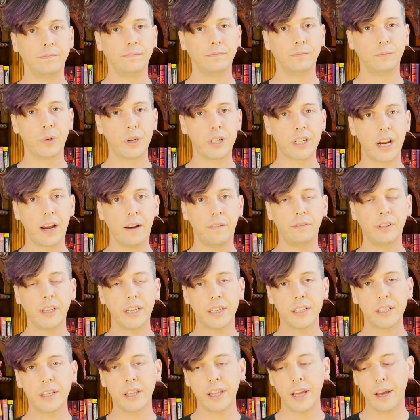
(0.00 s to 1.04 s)
have links
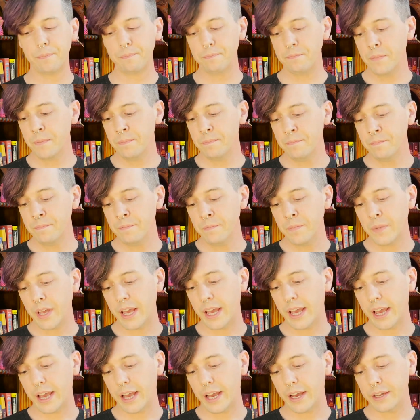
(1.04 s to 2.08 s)
to them.
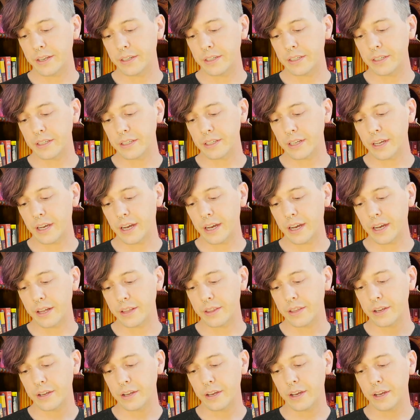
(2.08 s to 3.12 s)
And
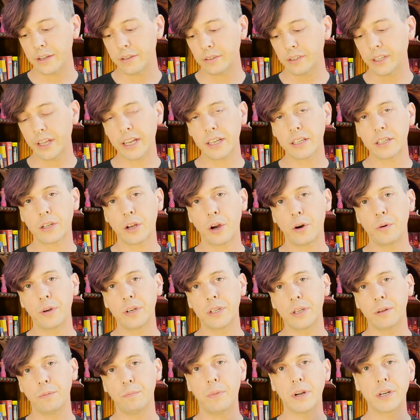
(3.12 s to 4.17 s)
the links go
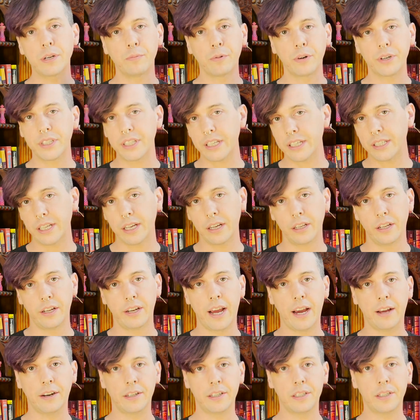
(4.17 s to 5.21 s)
into much more detail on how
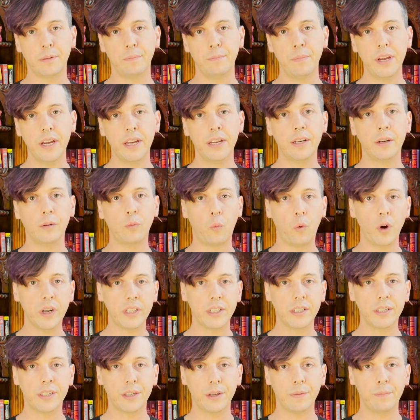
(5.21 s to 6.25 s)
to submit and what to
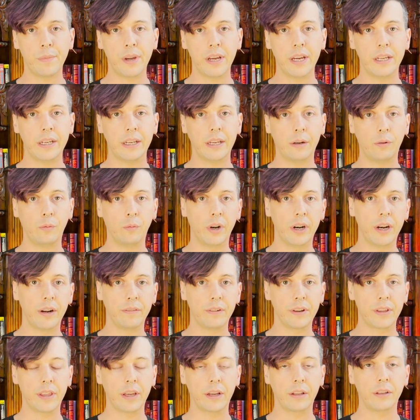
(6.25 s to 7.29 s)
submit and what
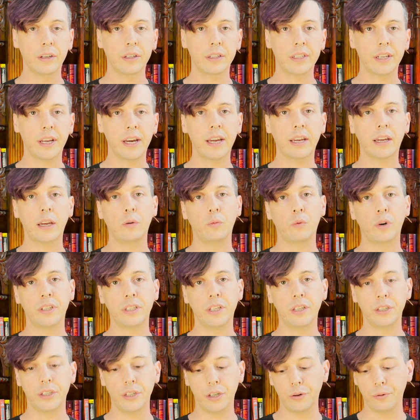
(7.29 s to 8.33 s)
everything looks like and what to
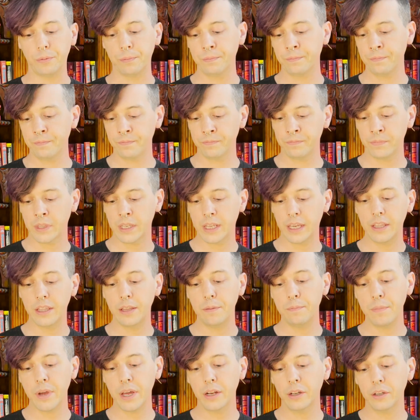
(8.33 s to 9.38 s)
do. In the
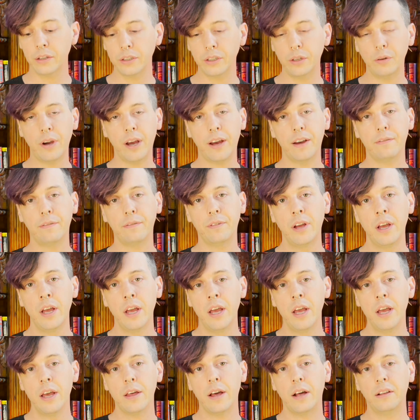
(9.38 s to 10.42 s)
middle, you have
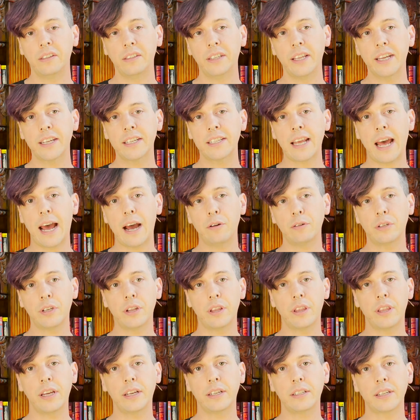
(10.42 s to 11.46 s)
links out to
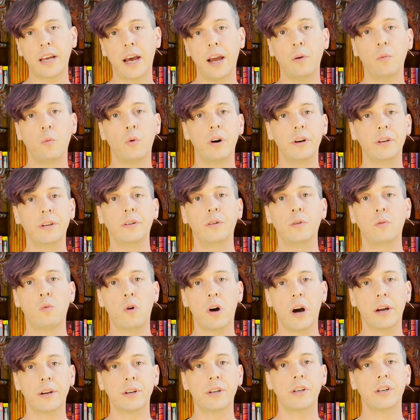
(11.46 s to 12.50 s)
things I want you to
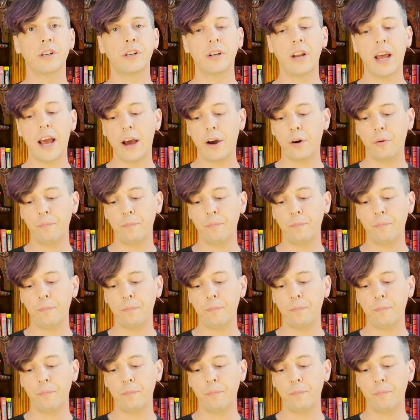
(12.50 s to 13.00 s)
watch. Now,